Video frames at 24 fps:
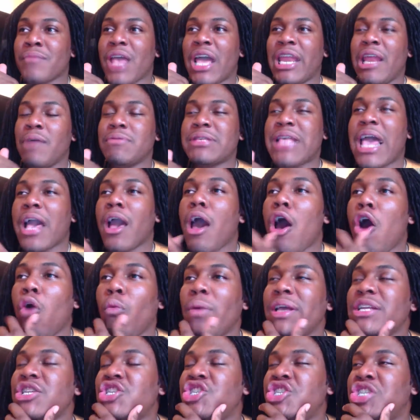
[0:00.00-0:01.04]
and it was like,
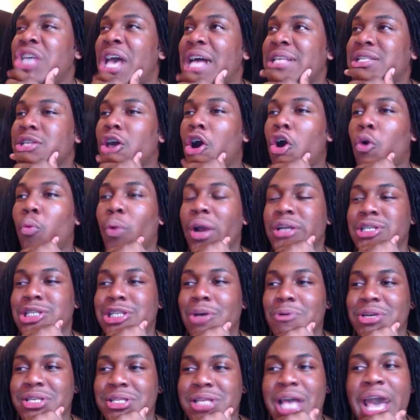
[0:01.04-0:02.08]
we're so
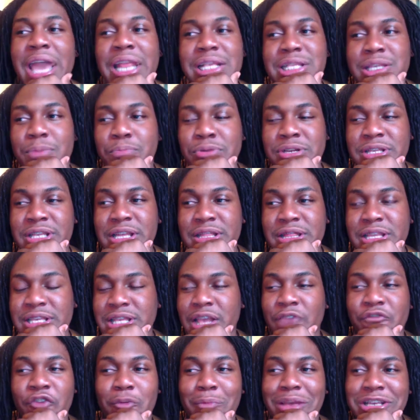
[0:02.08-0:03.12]
excited to present this
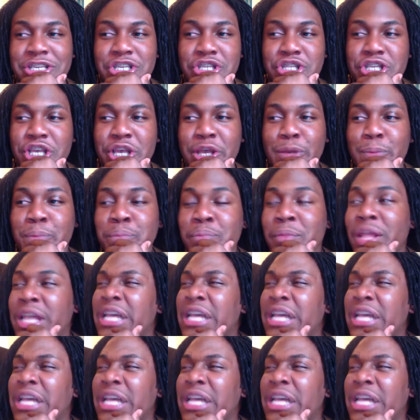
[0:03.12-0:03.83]
information to you.